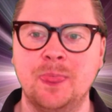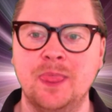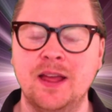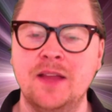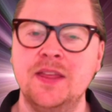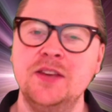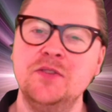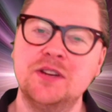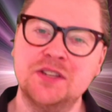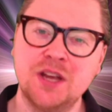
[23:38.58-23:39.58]
And then your
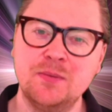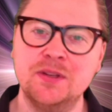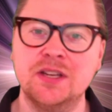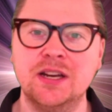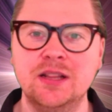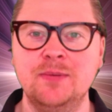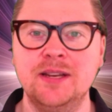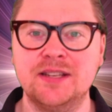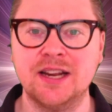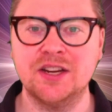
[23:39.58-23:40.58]
excitement's a little
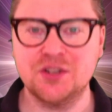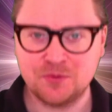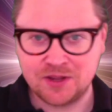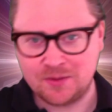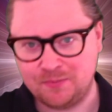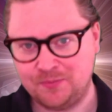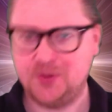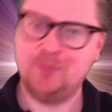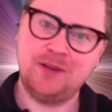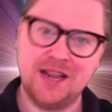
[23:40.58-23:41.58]
bit dashed when
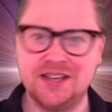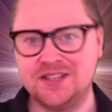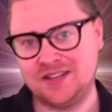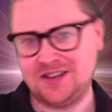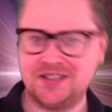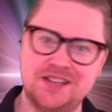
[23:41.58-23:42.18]
the plane starts.